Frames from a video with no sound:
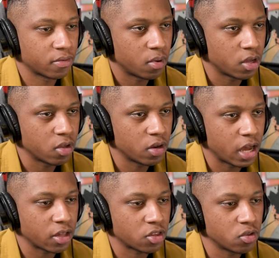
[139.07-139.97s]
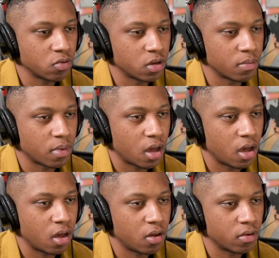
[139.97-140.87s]
Boy, you not shooting them
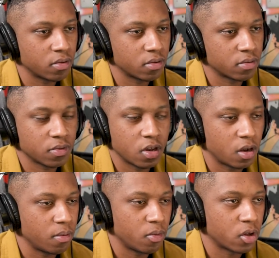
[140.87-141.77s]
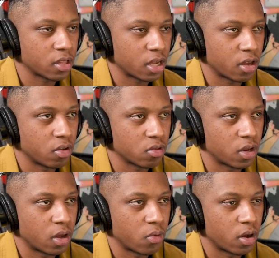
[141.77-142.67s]
Oh, Them boys not going through
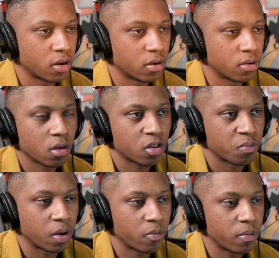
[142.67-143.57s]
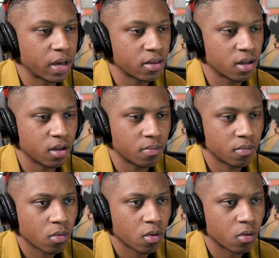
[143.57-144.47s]
that water. His memory messed up?
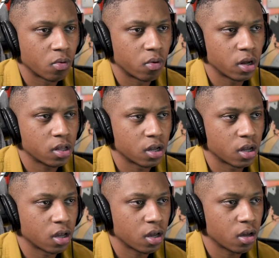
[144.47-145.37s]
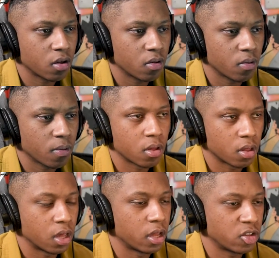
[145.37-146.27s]
What the hell?
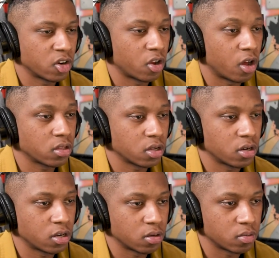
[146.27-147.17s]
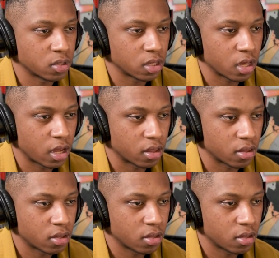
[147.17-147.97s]
Yeah, he turned all 30 of them into titans.